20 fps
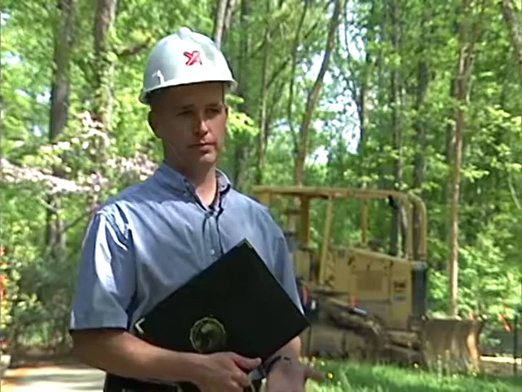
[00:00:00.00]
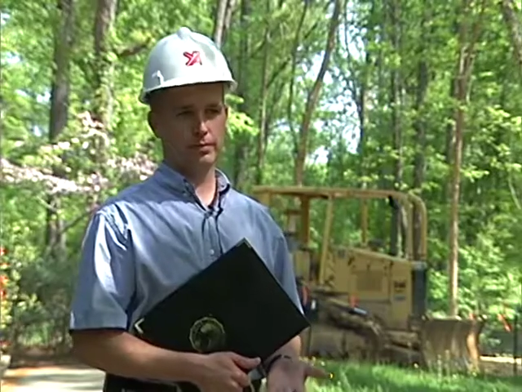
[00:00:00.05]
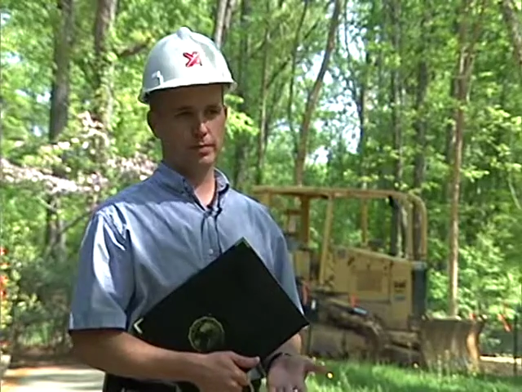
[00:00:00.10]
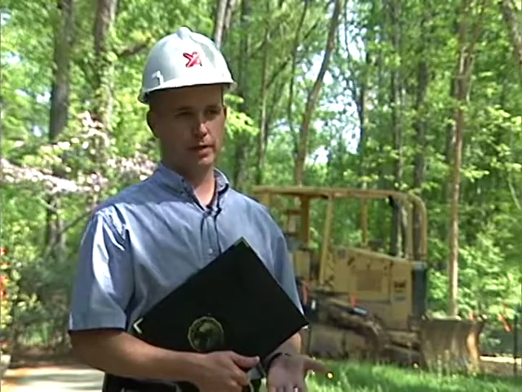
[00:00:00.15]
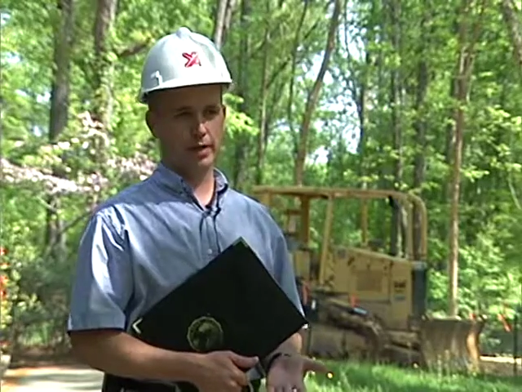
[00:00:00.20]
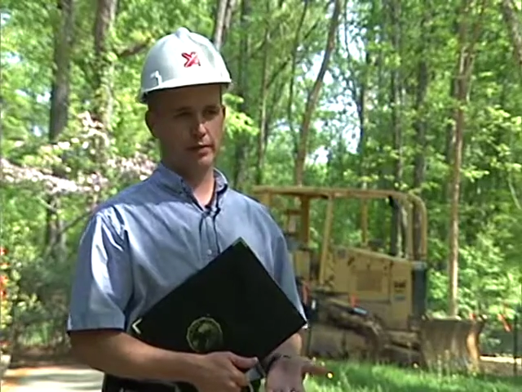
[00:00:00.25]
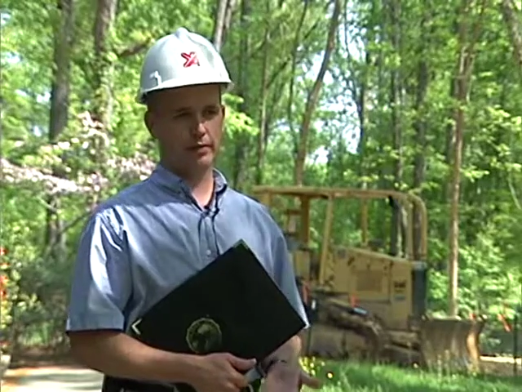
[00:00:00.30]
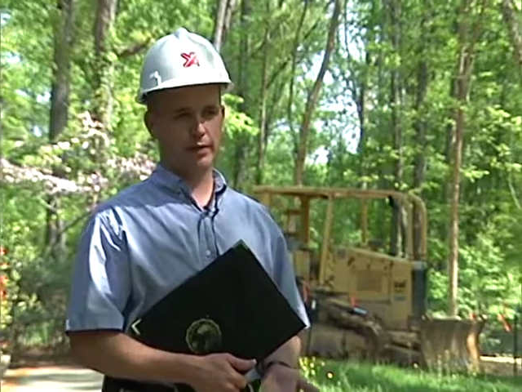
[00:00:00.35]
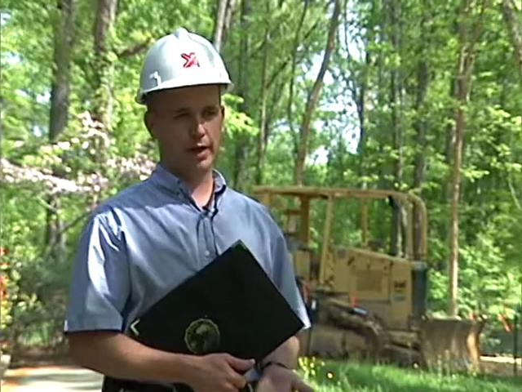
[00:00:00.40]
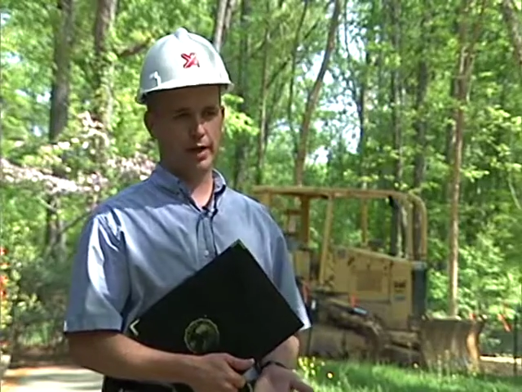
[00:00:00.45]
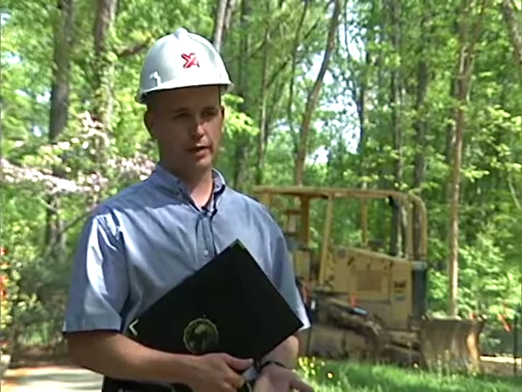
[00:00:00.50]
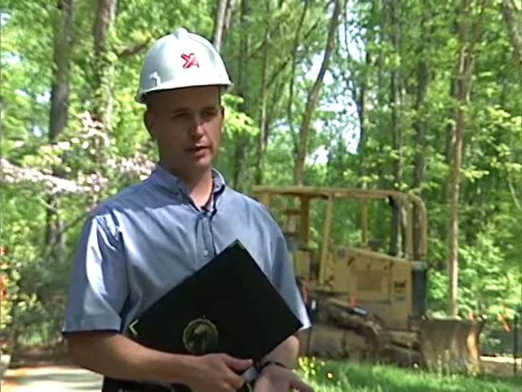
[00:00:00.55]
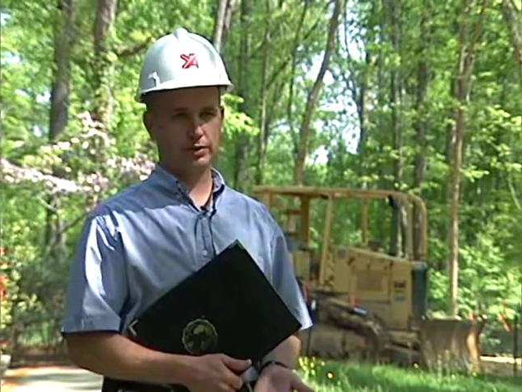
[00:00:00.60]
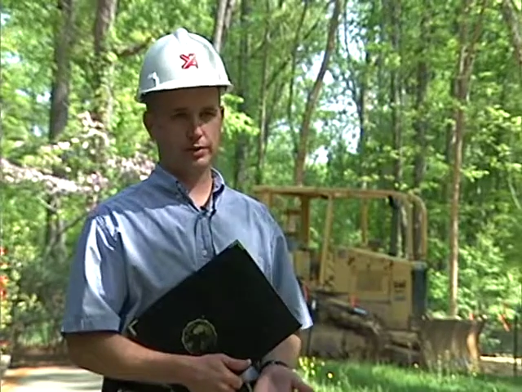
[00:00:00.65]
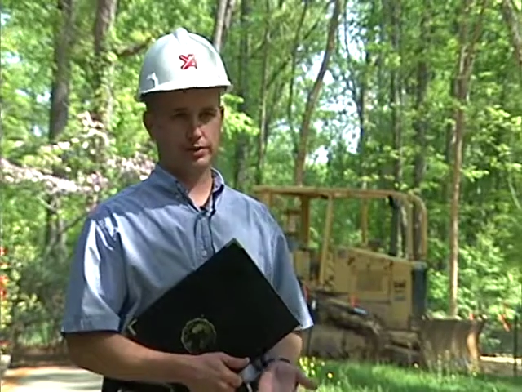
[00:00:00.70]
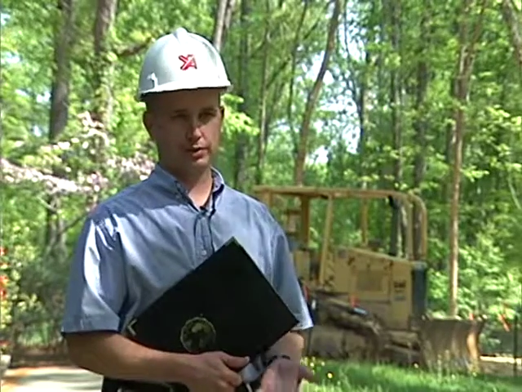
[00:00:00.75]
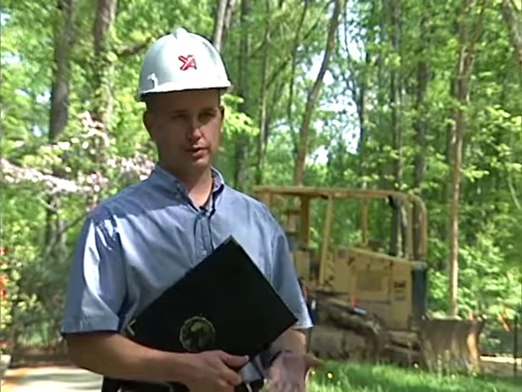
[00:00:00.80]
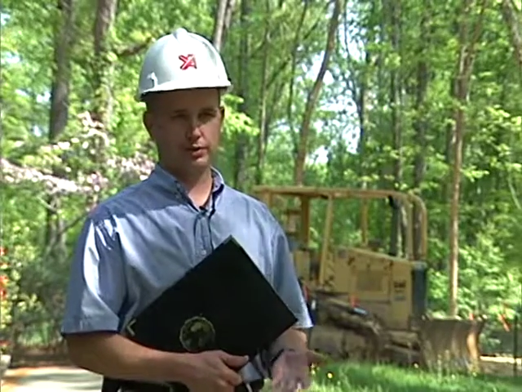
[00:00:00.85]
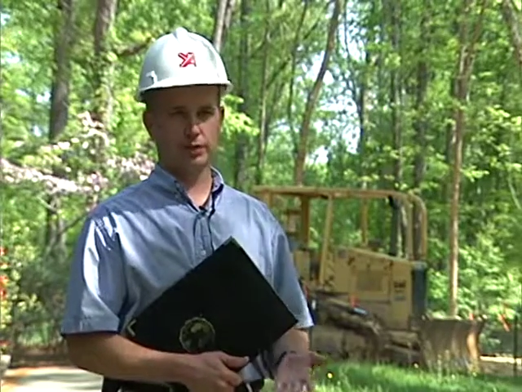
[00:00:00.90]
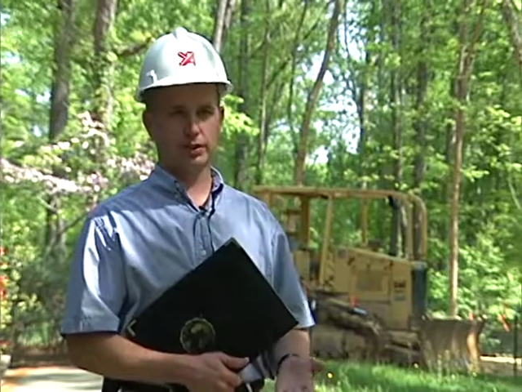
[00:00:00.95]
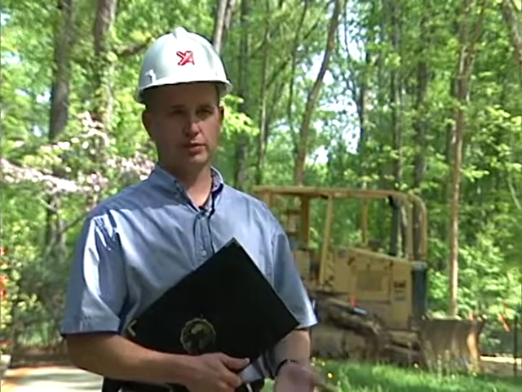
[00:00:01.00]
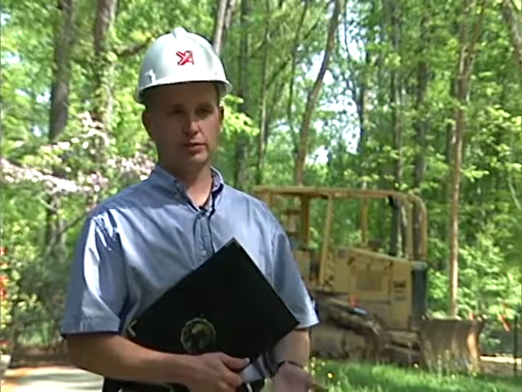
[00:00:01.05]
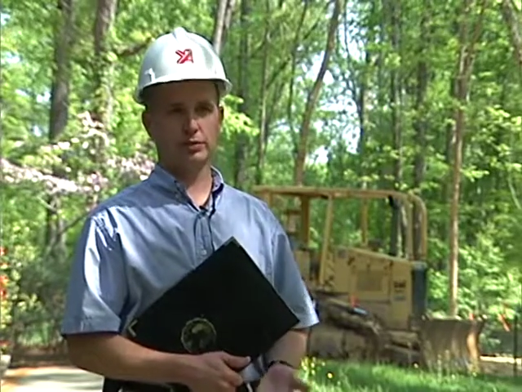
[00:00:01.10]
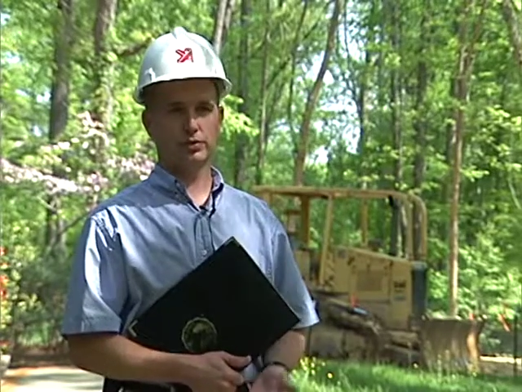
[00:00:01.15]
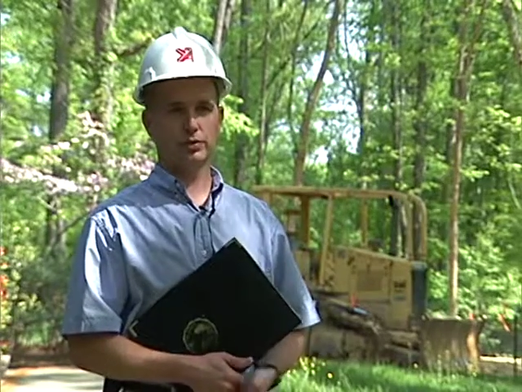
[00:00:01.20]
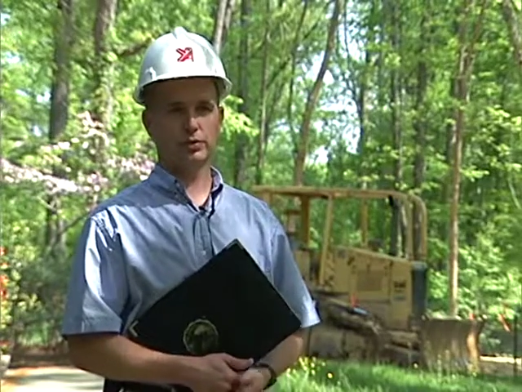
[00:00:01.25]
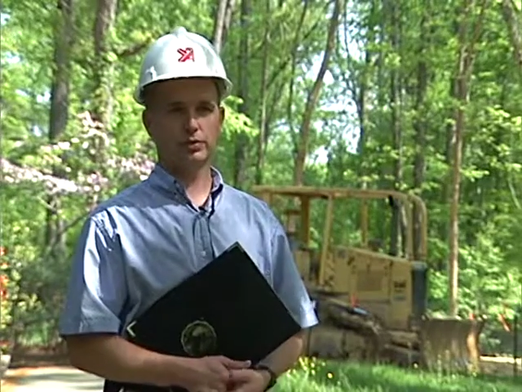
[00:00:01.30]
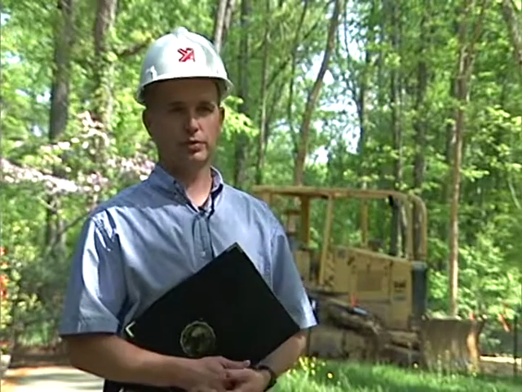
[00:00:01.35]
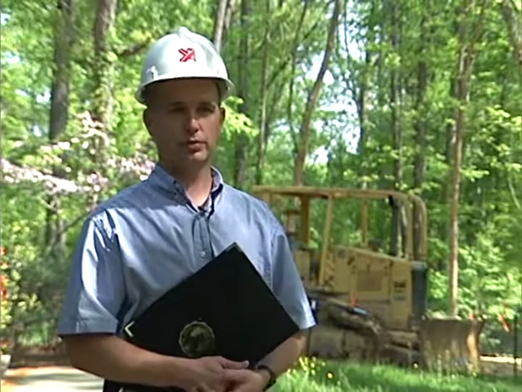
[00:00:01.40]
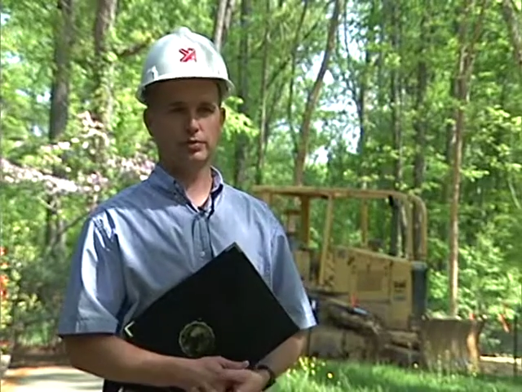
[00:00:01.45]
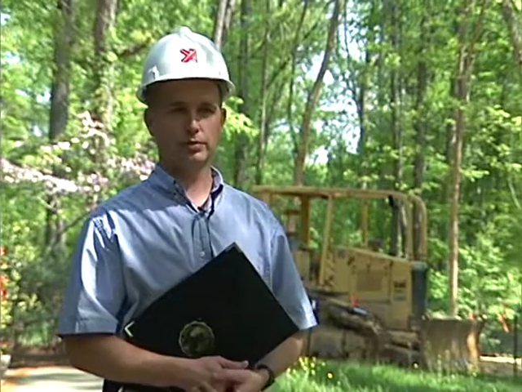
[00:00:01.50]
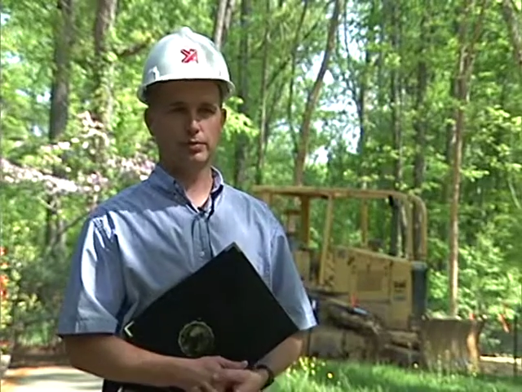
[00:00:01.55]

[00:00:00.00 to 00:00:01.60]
advantages just to